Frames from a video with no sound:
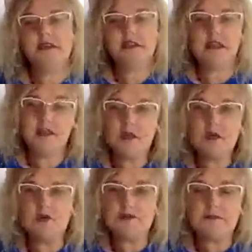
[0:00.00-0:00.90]
they
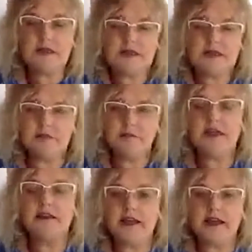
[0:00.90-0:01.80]
use. Medium
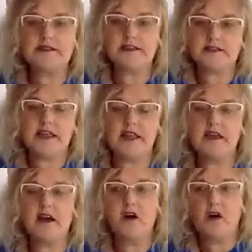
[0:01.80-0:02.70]
being, as I say,
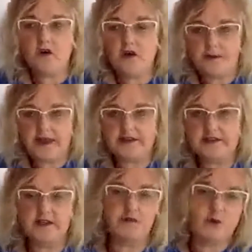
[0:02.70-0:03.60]
oil
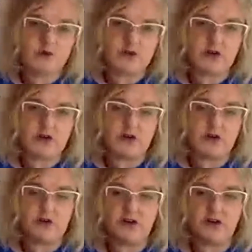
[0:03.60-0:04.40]
painting, watercolor,